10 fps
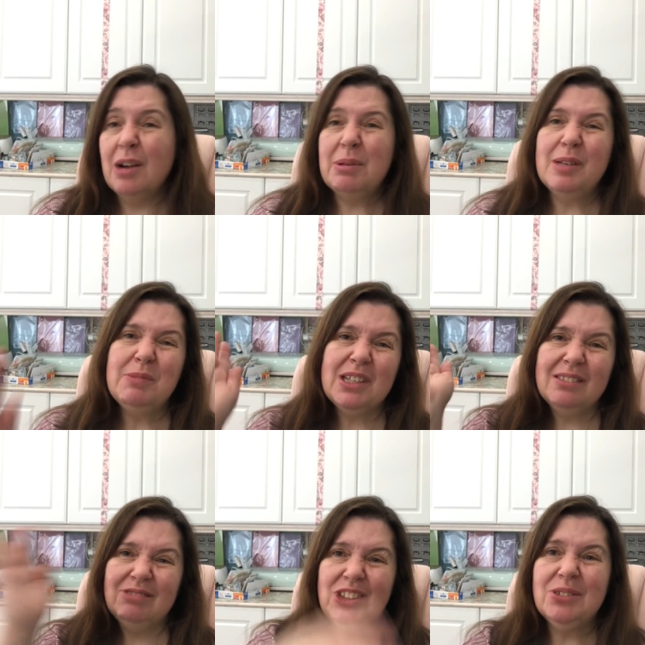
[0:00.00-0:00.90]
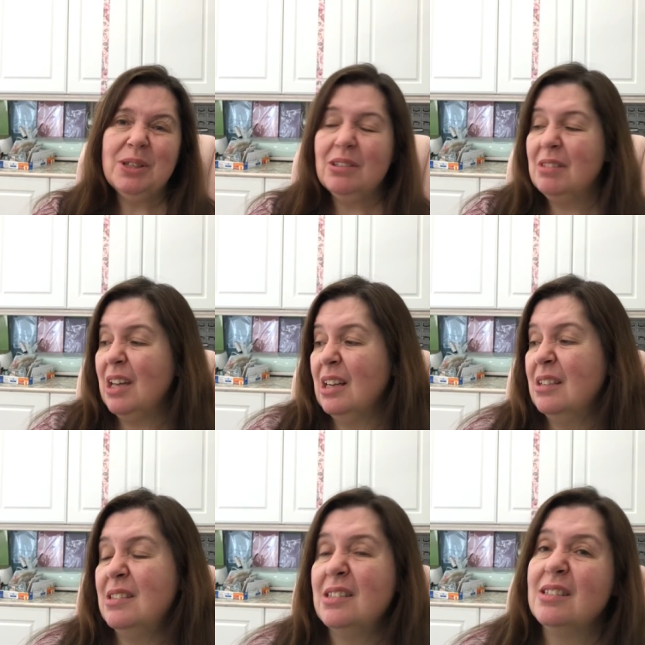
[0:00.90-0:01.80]
but I'm not showing you that
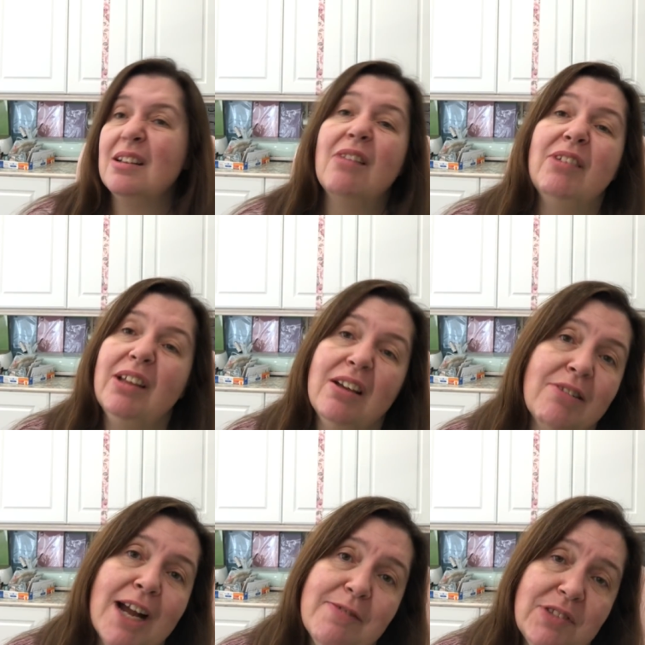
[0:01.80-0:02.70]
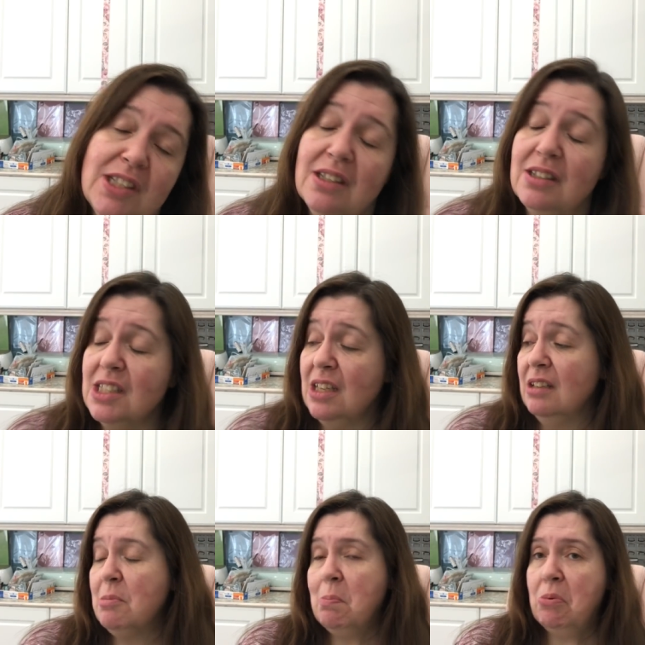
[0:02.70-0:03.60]
because it's not really crafty it's
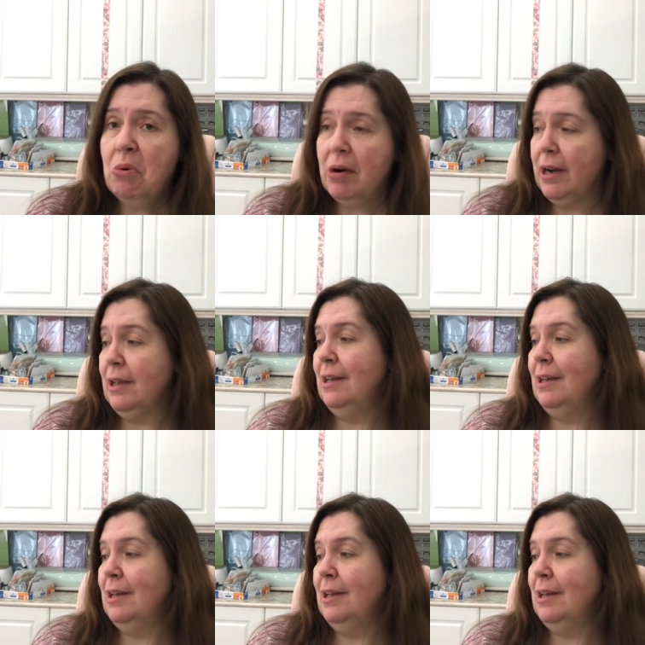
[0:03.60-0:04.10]
kind of boring